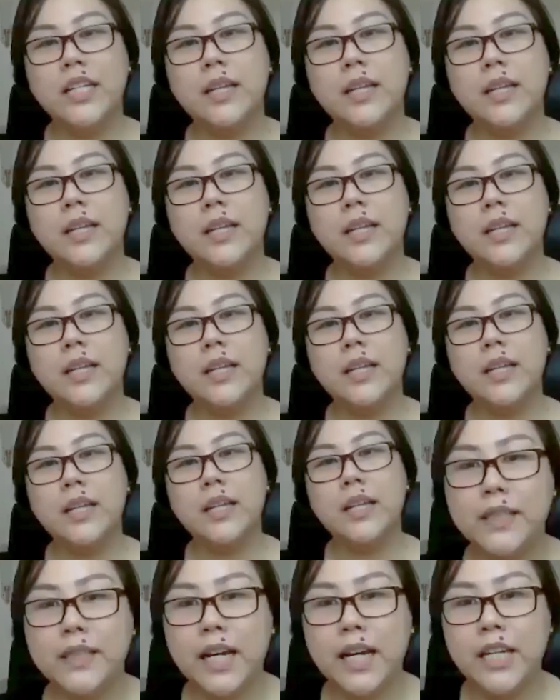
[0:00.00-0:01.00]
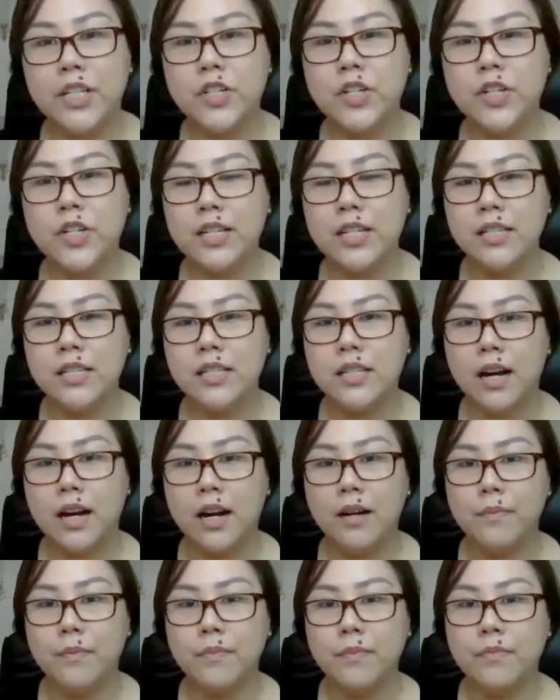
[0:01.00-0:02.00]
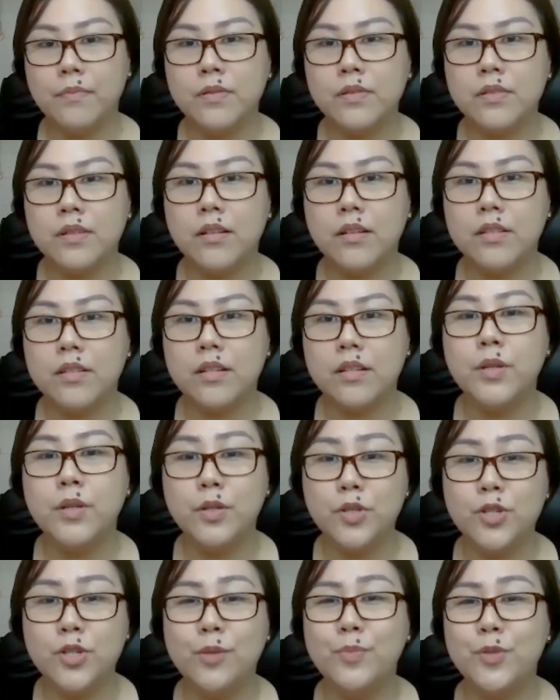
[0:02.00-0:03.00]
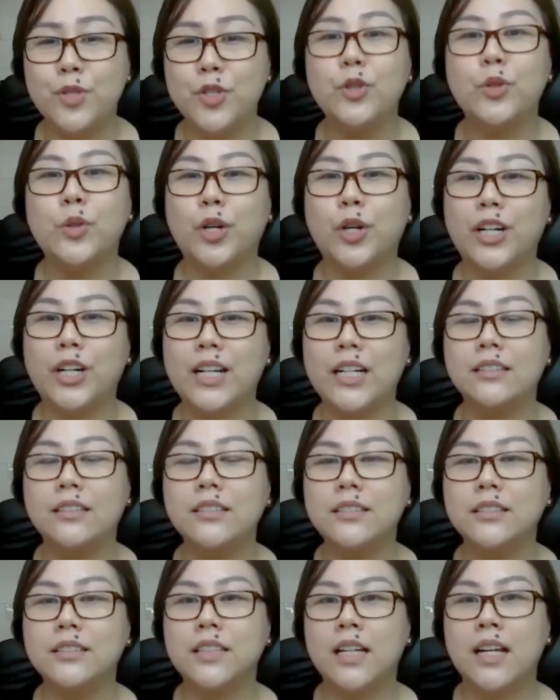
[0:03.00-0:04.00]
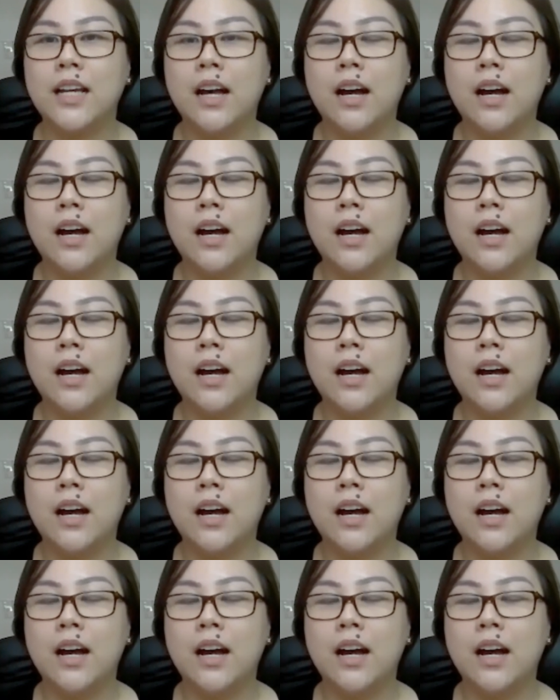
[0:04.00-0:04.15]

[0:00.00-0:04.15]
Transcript: depends, but I trust some YouTube tutorials.